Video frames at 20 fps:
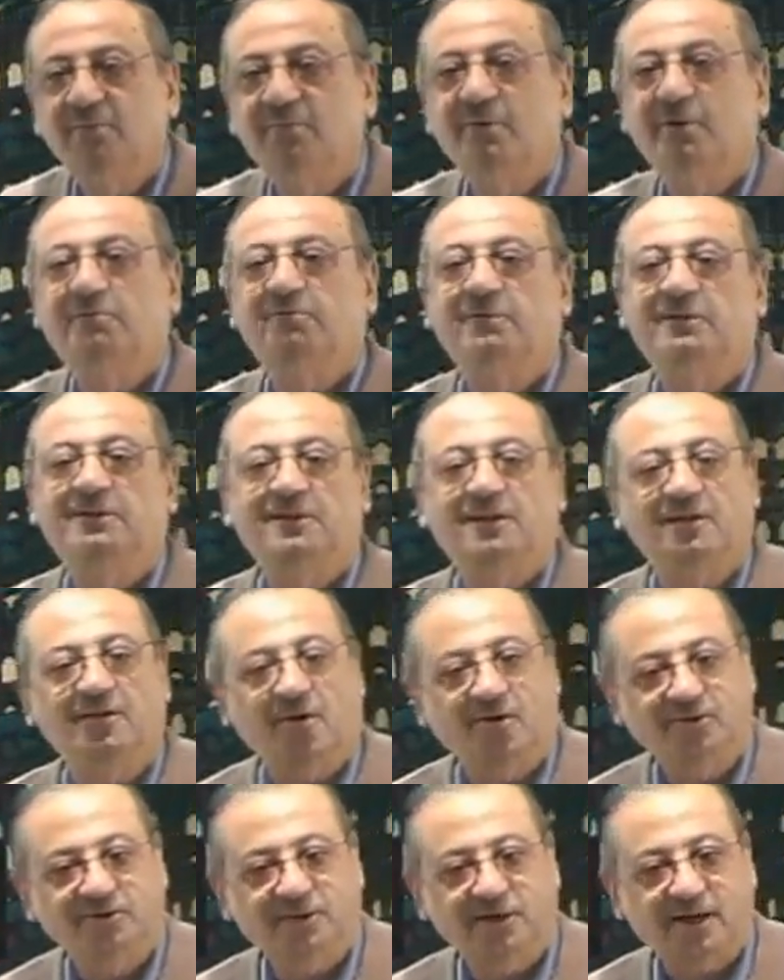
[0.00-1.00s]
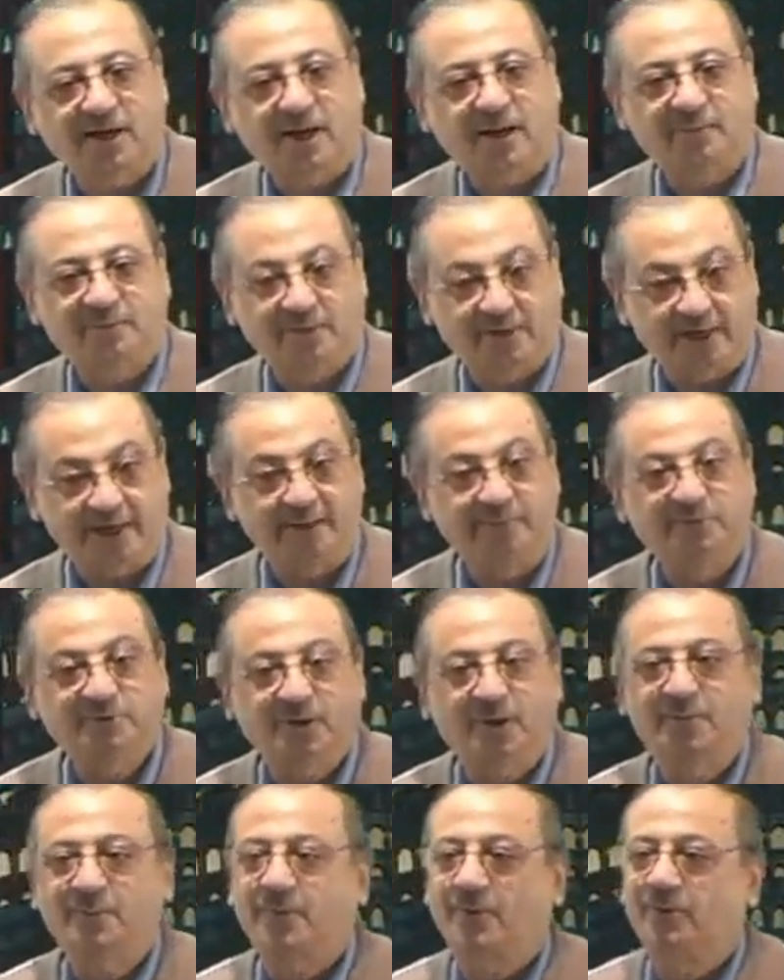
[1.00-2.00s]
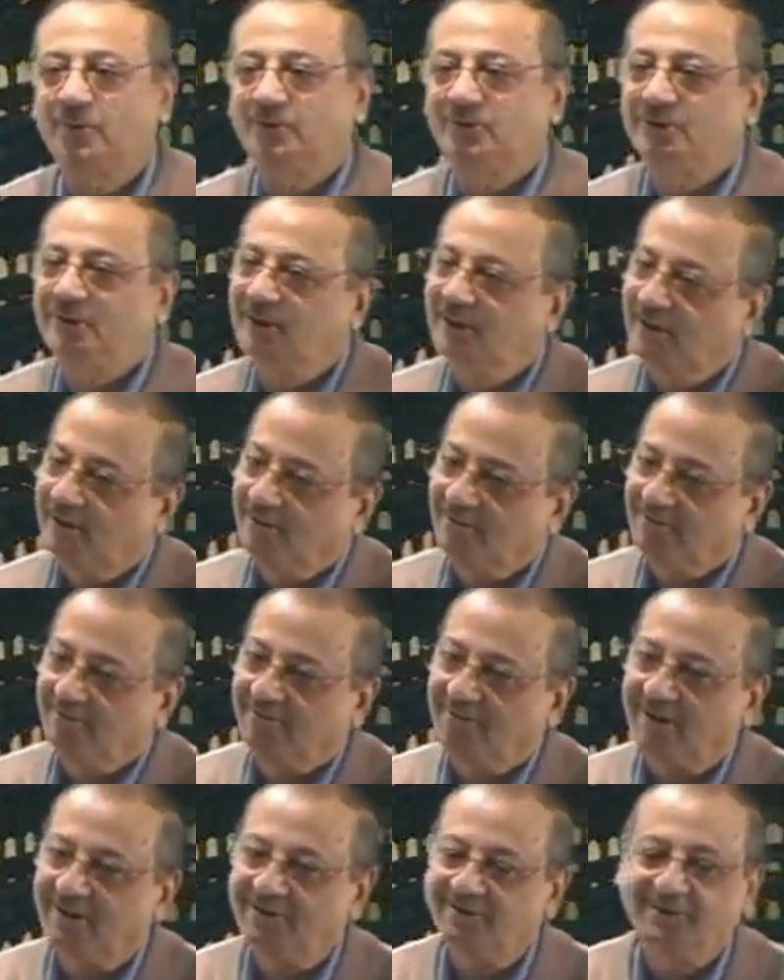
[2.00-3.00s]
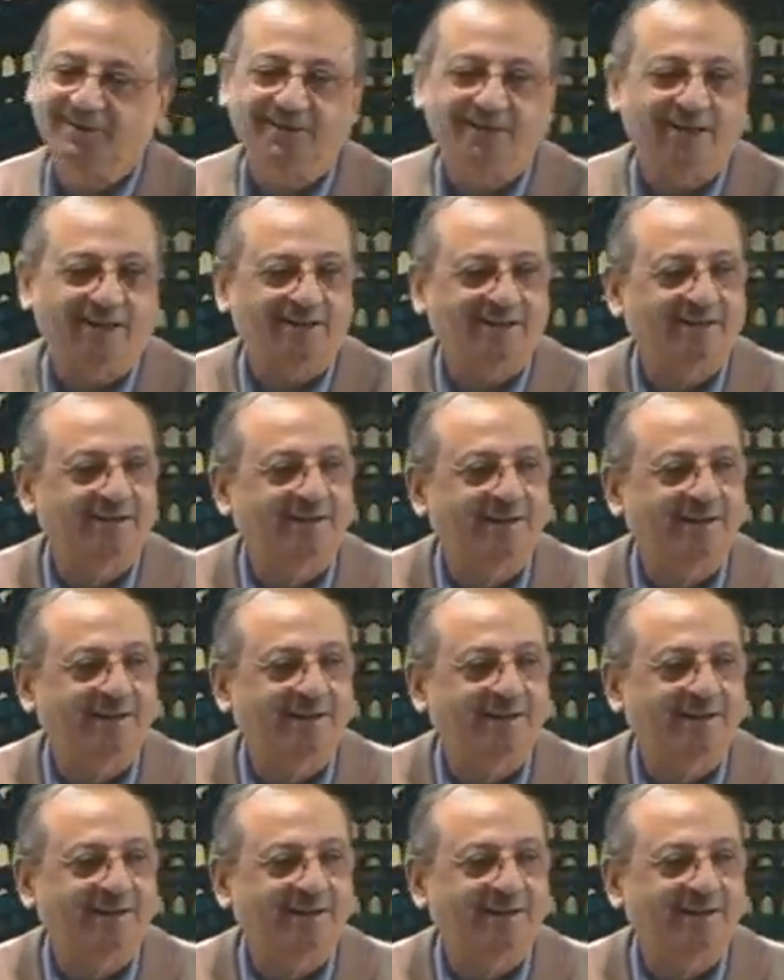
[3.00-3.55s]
But with the Dr. Abdul Rahim's approach, one thing at a